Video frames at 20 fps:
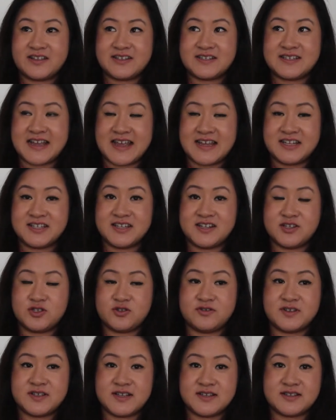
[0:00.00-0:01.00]
say to the
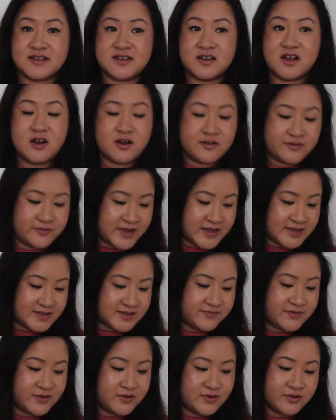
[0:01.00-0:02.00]
store assistant, oh,
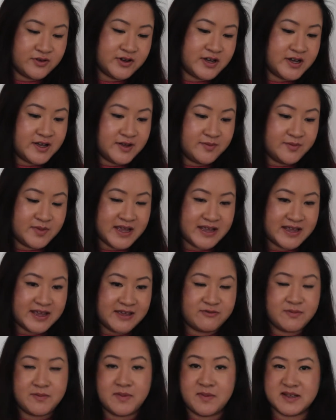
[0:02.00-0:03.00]
thanks for
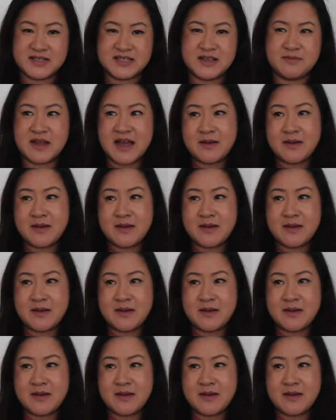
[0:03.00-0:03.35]
giving me my SIM.